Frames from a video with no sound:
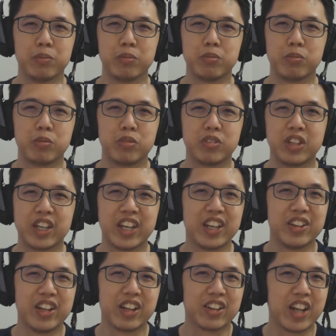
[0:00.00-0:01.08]
taking
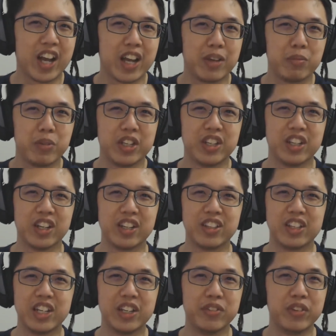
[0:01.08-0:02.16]
their time in
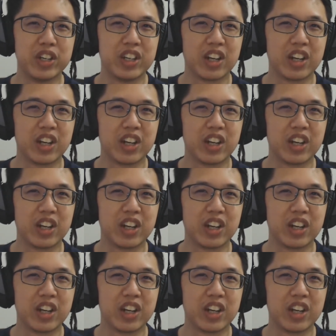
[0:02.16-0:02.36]
delivering the